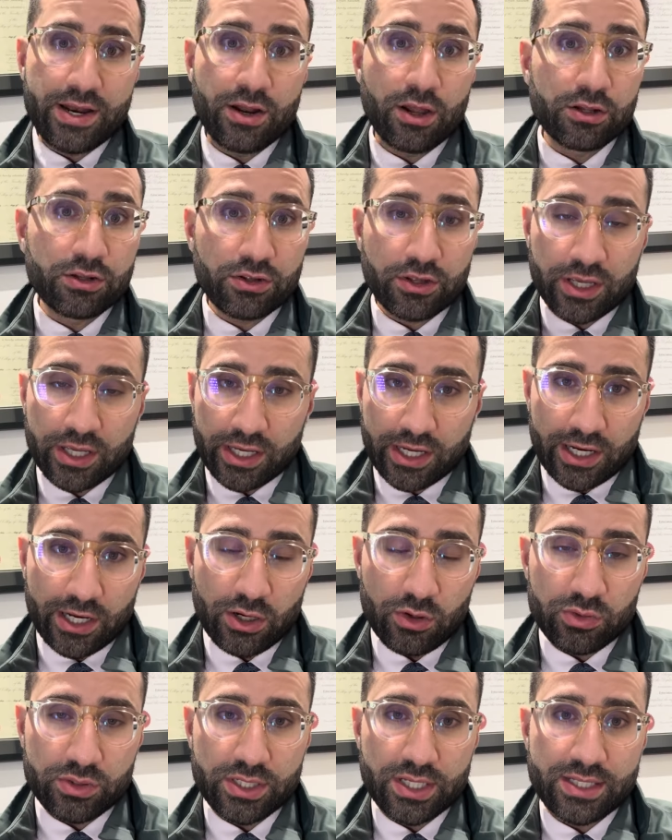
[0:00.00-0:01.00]
not
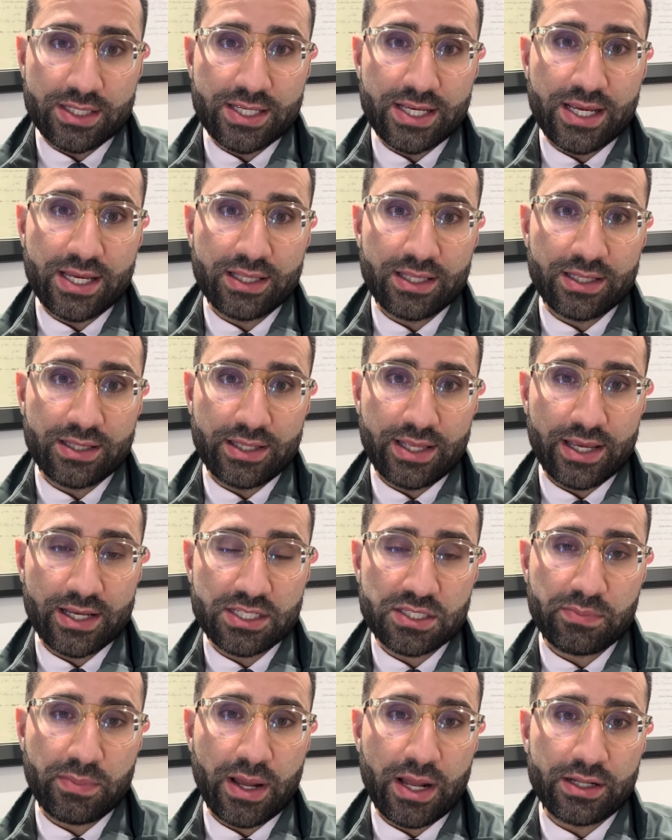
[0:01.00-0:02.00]
include the teeth in the
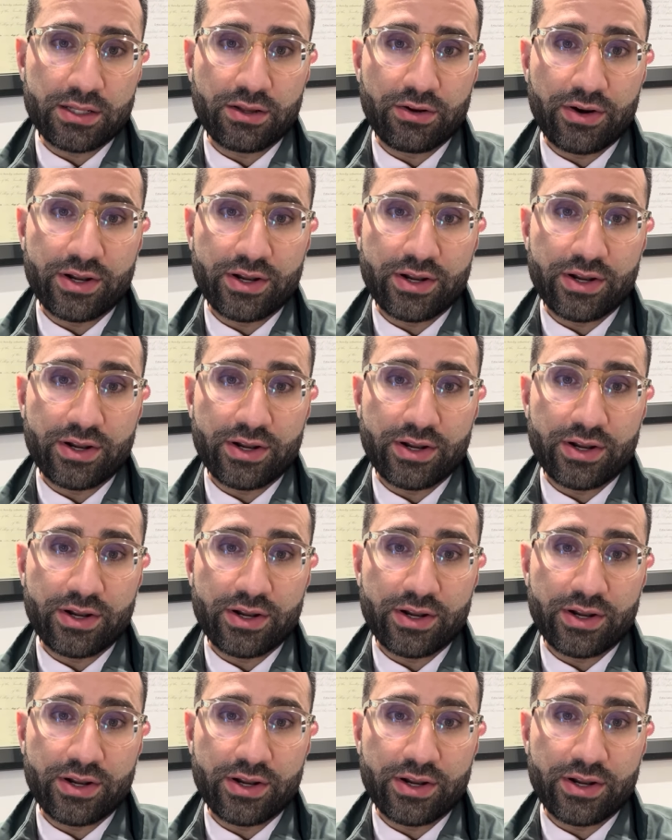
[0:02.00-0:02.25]
expander.